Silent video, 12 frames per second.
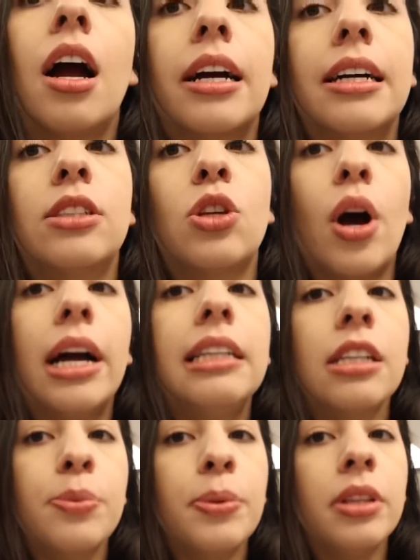Alright guys, so I
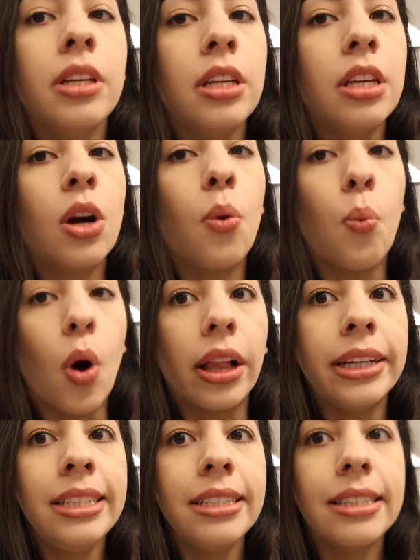just really need a
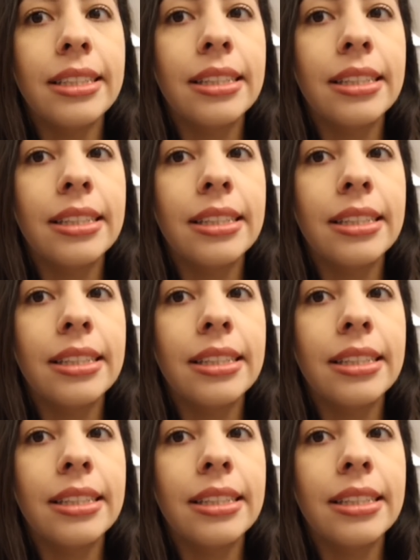wallet.